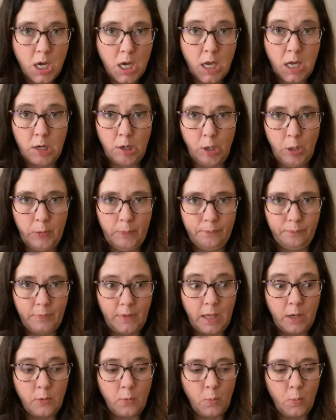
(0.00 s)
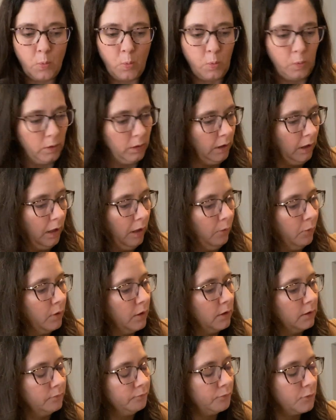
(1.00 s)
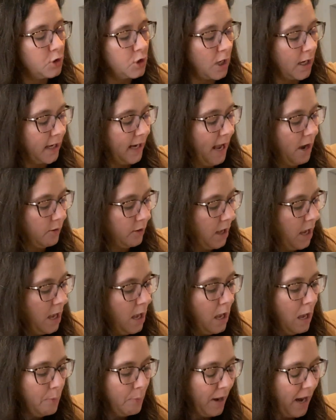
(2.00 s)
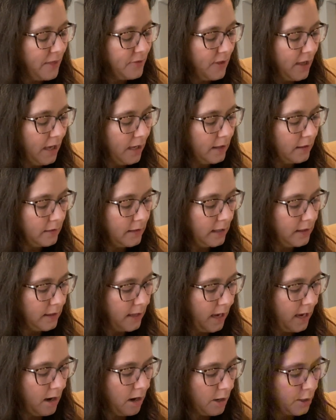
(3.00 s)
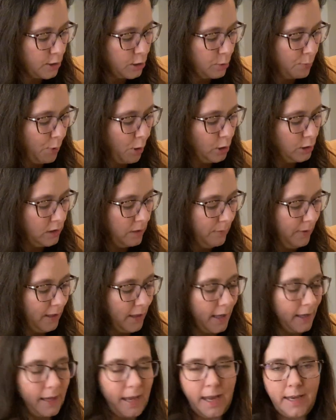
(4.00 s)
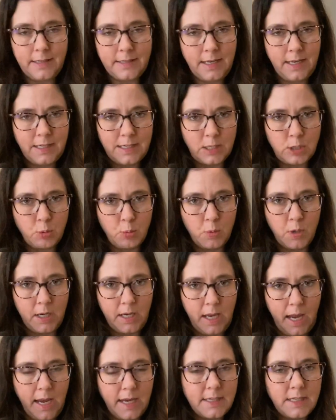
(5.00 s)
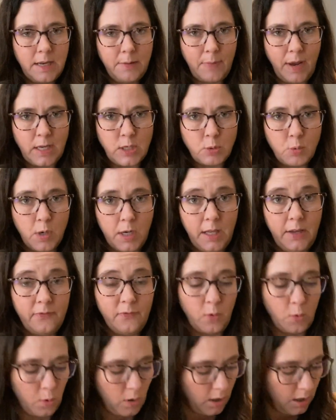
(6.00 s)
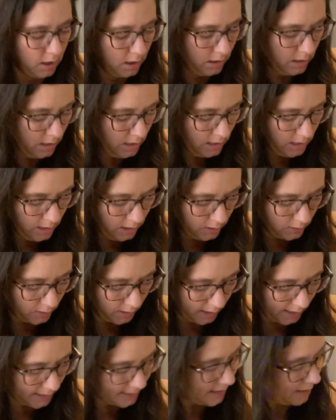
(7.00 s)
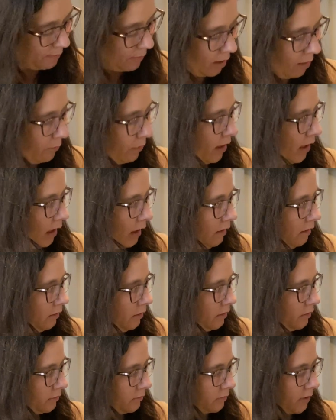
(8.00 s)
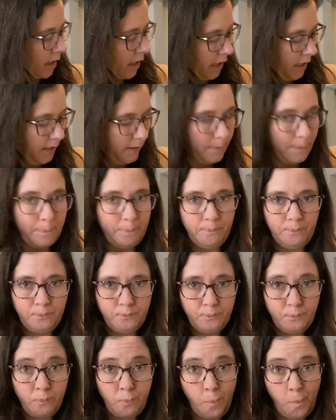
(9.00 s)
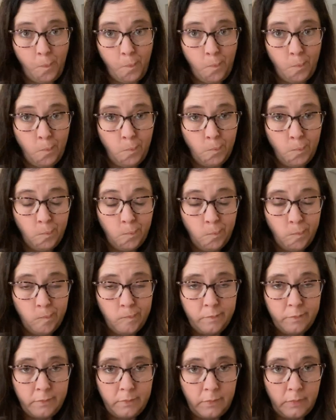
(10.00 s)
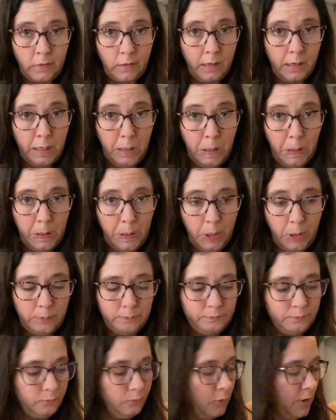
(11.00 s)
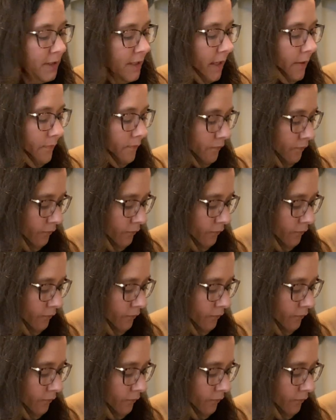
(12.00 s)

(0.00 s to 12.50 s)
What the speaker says: Oh no. We will check it out. But I think that they are supposed to be like 18 by 24. So I guess that might be right. I don't know. We'll see.